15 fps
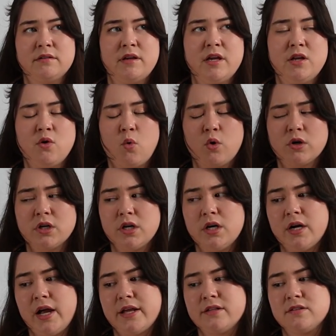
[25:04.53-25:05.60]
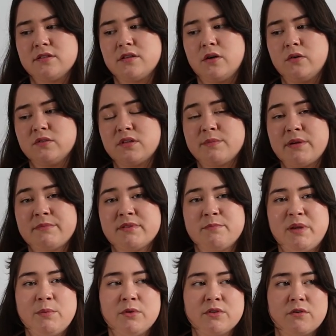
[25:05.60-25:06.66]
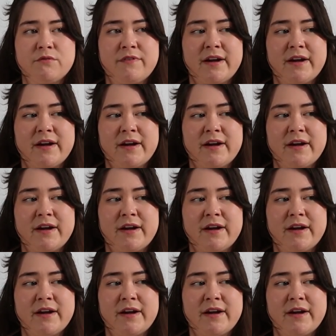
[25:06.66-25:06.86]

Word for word: in order and so sometimes people don't